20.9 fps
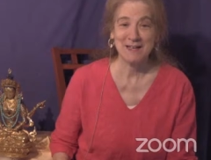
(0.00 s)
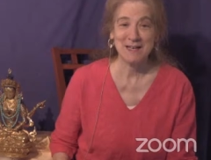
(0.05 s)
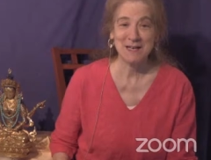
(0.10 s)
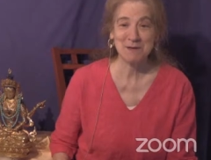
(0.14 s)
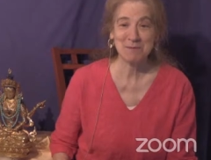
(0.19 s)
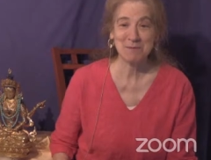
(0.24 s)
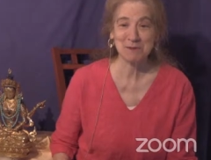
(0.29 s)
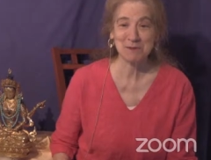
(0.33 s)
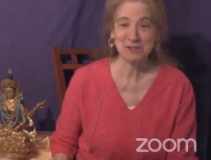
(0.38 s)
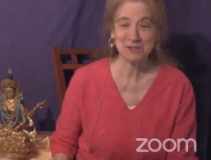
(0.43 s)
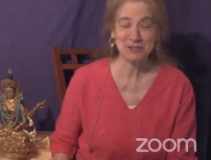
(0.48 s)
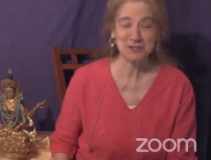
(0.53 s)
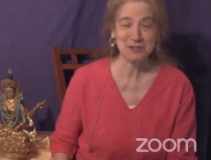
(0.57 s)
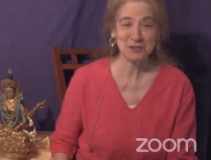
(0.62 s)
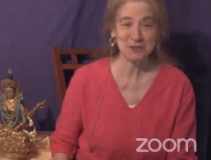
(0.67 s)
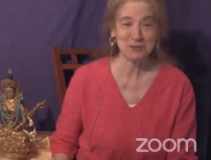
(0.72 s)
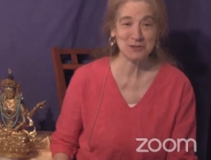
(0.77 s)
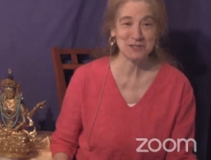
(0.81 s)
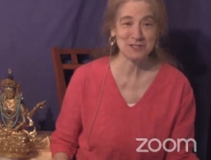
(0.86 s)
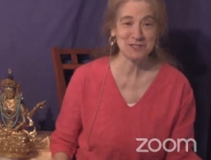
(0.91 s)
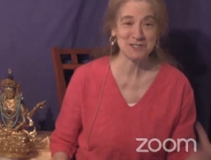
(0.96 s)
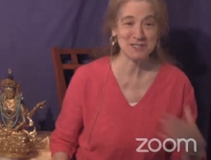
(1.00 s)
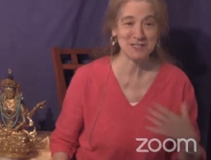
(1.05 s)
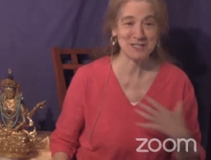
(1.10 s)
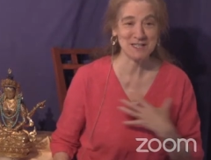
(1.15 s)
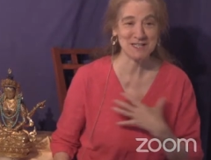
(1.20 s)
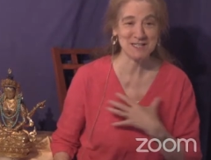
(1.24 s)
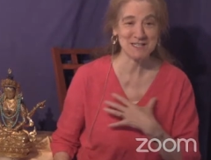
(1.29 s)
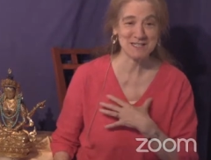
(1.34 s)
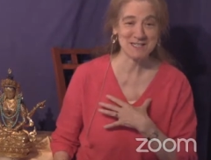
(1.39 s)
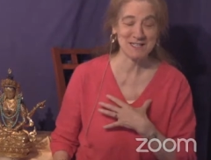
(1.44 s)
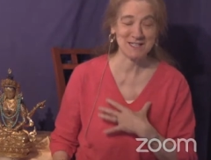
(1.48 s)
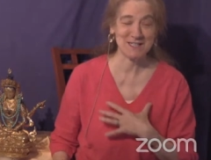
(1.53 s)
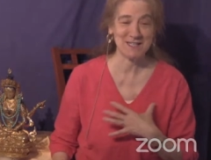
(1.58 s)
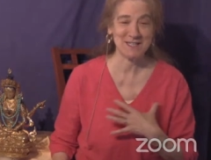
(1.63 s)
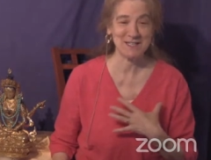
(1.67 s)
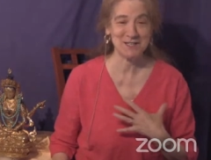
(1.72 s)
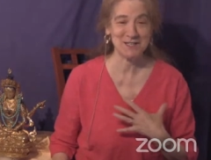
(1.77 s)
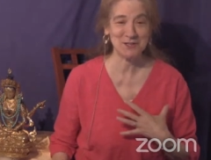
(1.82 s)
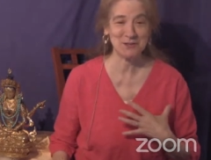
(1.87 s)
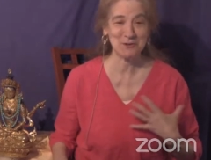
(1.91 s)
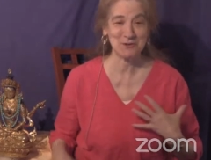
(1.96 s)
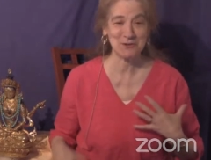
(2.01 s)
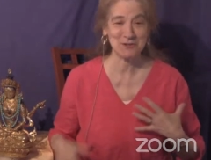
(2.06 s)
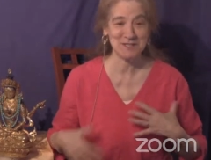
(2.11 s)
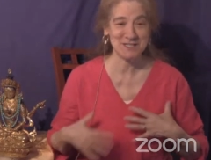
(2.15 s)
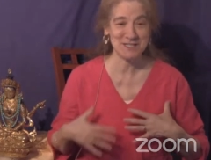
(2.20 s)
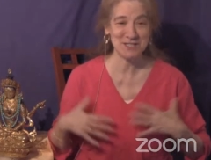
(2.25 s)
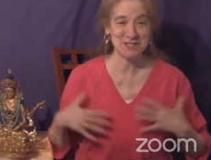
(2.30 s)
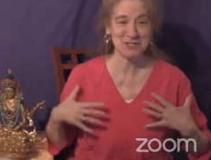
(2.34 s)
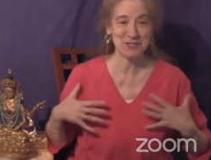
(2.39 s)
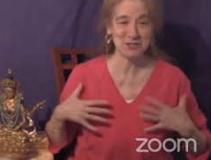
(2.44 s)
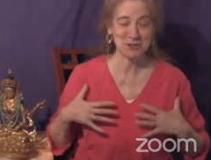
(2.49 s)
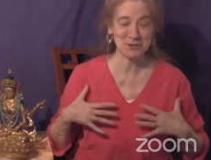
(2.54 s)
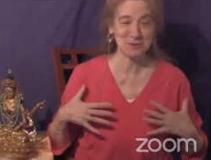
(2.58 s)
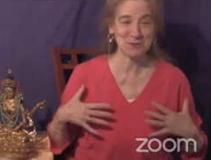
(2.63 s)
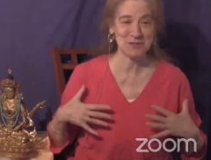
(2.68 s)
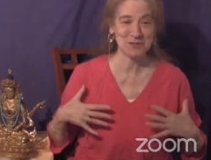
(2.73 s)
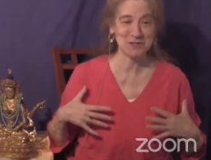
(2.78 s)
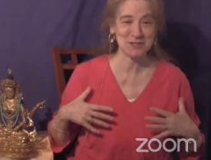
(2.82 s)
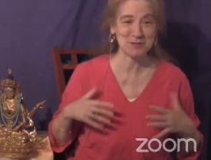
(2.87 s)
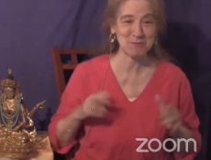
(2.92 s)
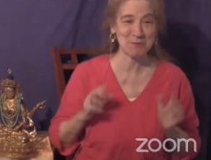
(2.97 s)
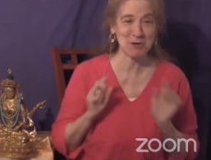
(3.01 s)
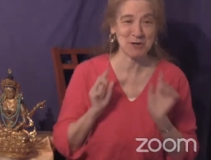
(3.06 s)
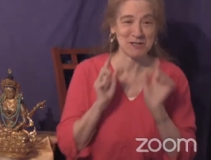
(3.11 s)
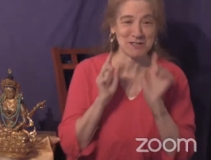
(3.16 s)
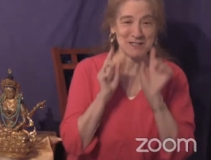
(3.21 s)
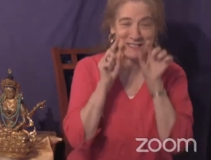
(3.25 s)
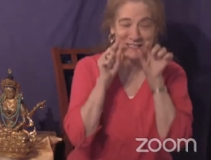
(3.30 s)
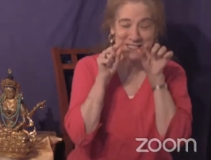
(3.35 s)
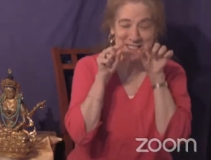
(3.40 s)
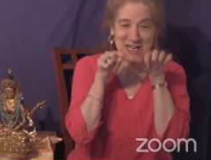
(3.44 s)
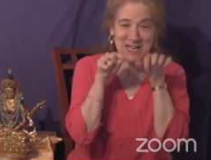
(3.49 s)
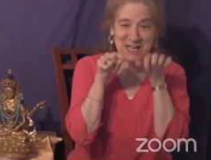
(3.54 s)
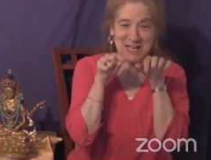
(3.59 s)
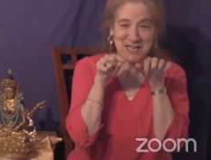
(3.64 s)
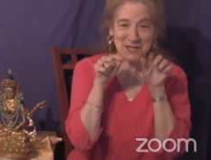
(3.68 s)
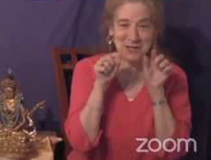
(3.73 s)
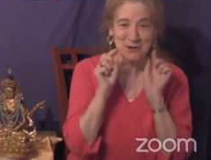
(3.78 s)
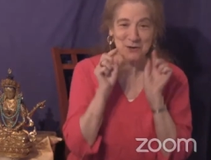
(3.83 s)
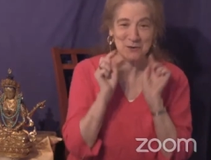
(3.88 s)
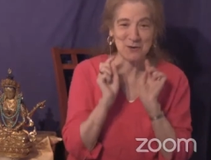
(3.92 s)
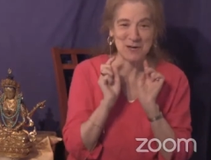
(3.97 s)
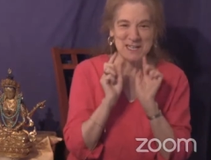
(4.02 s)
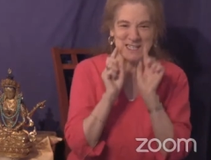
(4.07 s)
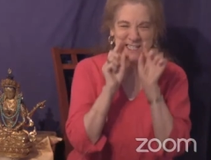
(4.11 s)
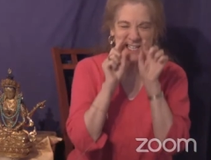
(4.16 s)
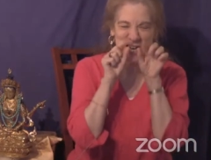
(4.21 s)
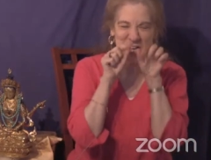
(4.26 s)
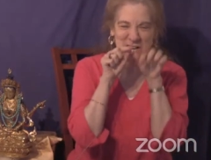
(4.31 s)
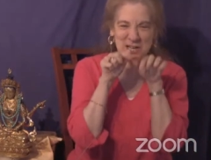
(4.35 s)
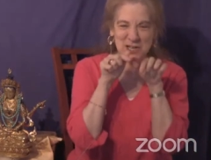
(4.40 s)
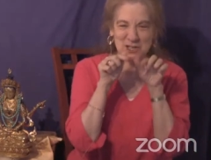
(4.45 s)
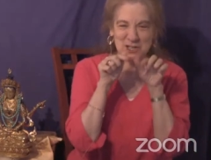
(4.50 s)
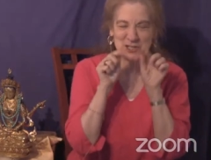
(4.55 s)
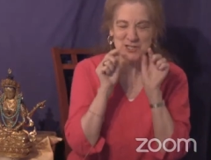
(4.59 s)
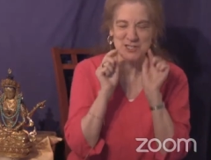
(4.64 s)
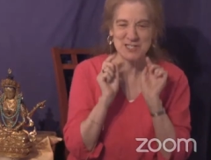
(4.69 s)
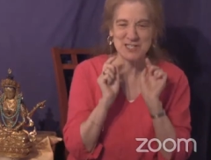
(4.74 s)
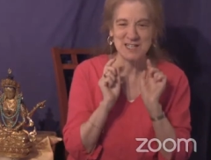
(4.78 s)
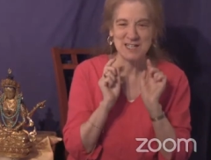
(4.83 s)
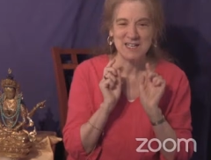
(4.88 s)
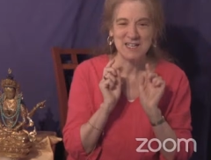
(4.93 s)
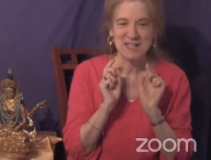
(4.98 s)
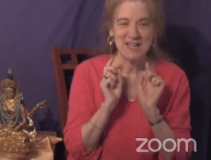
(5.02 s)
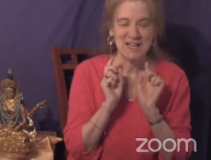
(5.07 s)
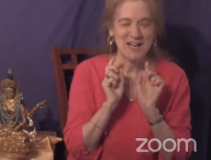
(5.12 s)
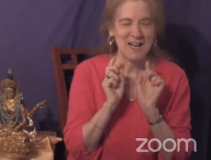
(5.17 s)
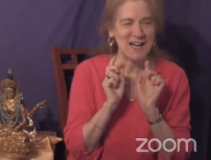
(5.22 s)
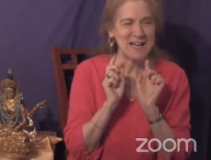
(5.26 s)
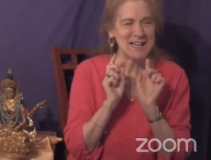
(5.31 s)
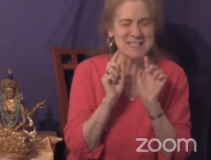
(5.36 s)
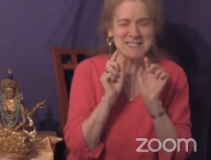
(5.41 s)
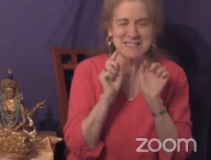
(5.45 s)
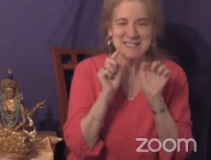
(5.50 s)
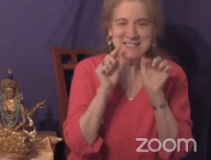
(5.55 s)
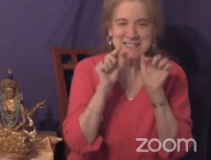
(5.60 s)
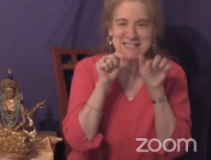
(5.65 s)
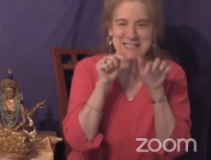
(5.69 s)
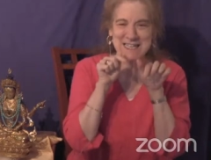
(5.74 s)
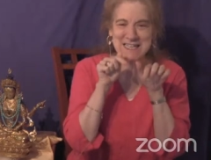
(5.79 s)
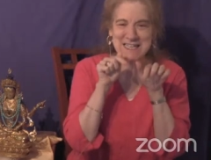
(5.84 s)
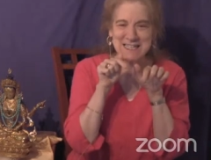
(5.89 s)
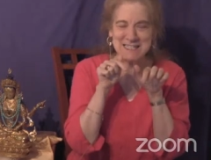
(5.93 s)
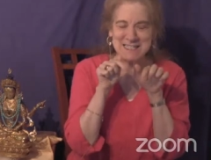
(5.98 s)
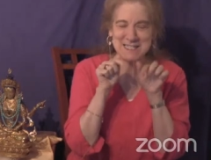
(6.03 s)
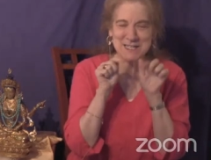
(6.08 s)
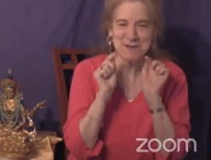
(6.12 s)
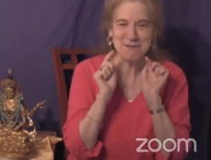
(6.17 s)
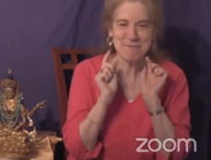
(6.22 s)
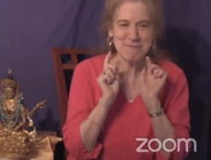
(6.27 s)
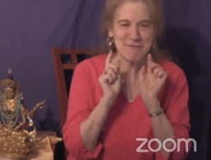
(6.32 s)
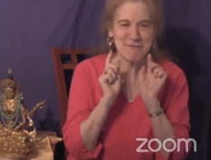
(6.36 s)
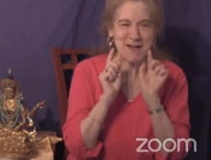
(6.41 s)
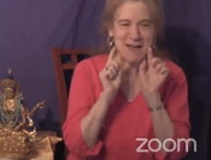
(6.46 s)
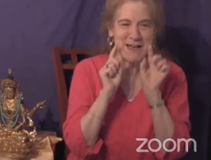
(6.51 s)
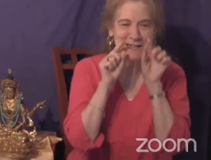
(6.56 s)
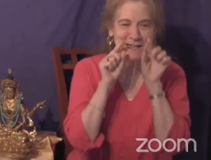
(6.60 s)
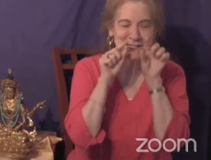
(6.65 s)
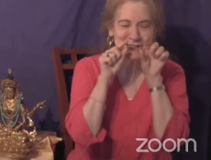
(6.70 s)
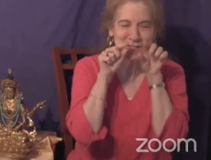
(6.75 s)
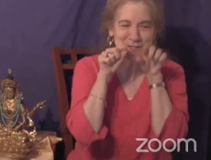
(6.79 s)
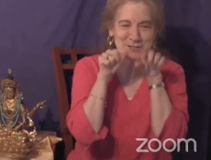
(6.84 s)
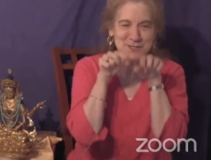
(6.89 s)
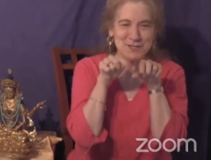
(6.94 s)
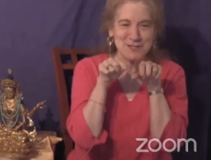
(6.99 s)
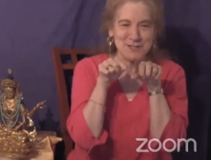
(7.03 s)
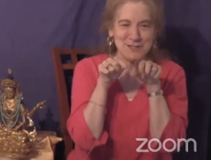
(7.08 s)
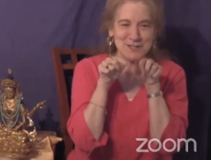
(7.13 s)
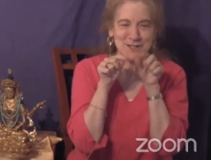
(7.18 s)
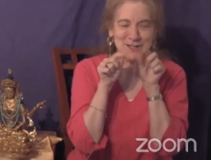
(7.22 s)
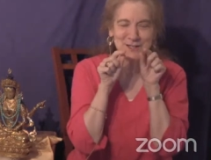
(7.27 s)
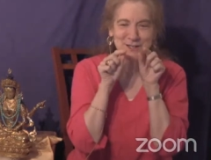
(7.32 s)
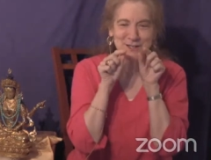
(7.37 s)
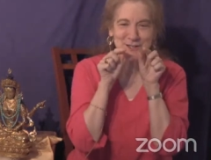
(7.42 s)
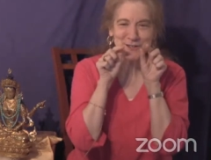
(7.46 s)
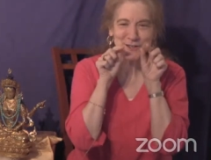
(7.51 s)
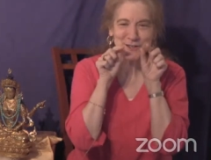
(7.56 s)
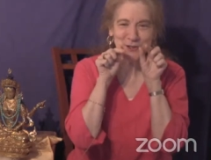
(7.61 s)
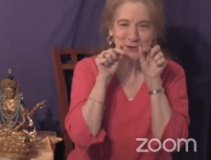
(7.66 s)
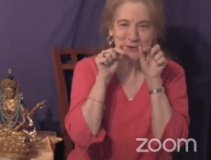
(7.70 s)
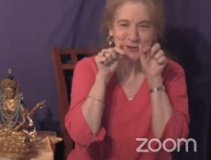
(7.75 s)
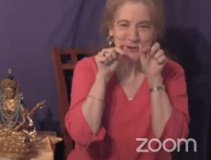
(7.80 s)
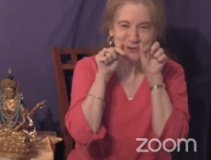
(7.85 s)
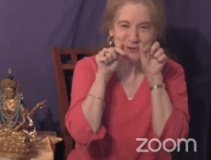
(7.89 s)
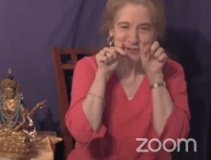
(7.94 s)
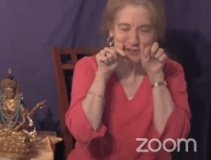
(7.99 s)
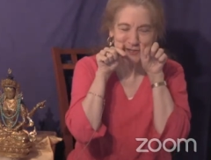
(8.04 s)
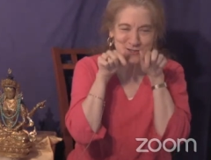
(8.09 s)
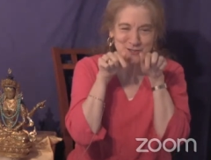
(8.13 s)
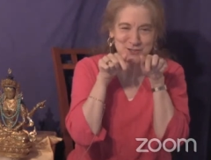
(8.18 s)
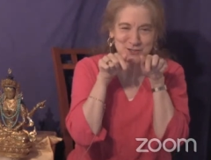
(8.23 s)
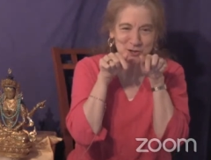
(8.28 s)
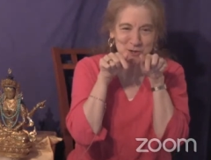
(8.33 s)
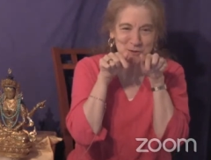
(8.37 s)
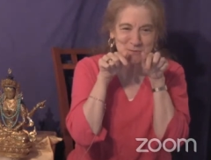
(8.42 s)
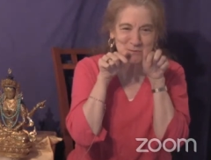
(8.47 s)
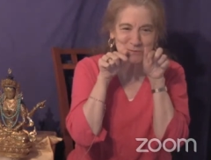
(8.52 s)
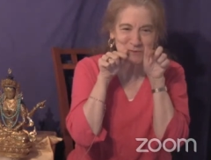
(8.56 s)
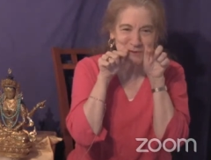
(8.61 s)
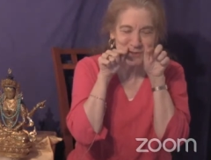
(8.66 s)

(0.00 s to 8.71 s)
Emily showed us, she has a new t-shirt with a sparkling tiger, right? Tigers, I guess snakes have fangs, you know, those sharp.